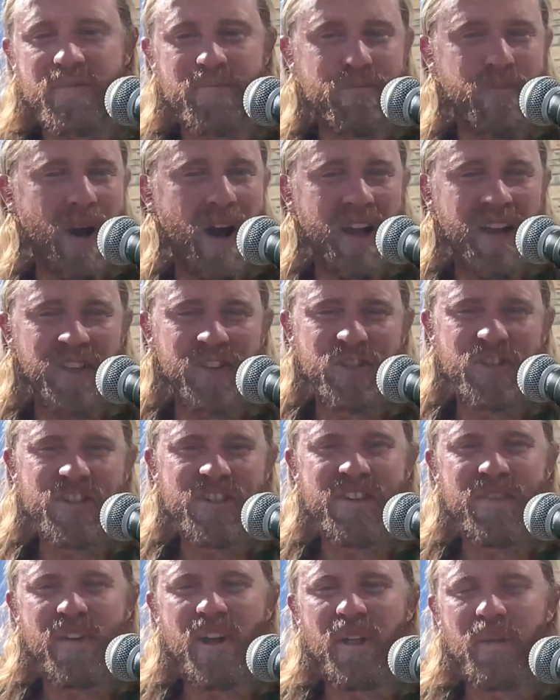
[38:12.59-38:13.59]
biology is
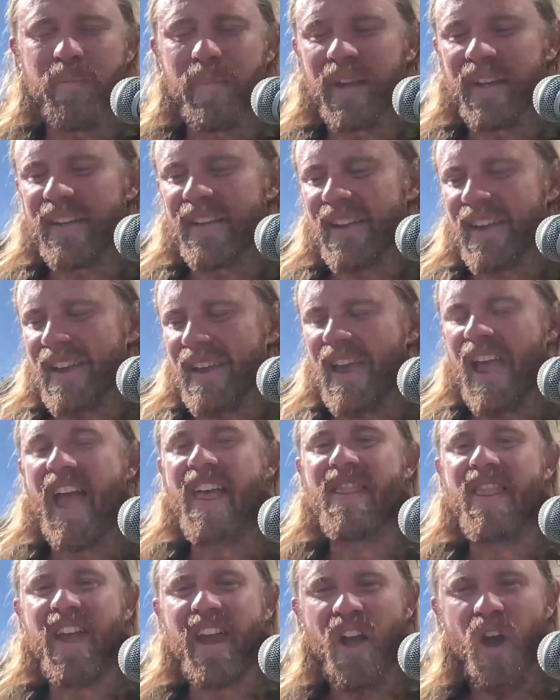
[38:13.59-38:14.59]
developing,
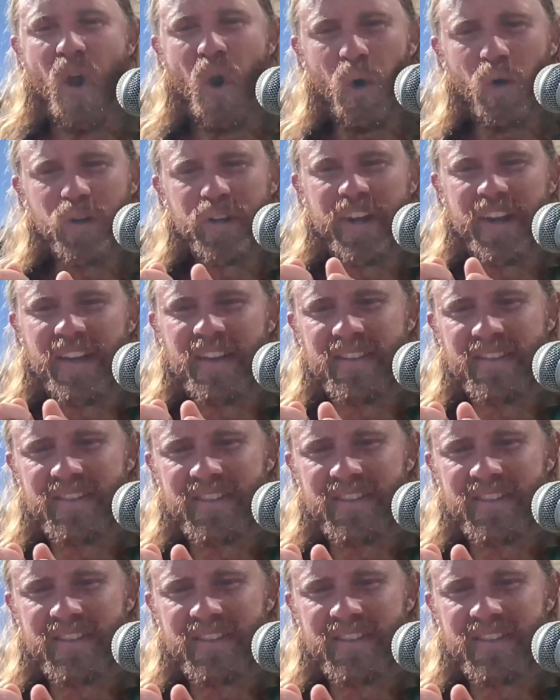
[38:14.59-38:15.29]
and they hold it.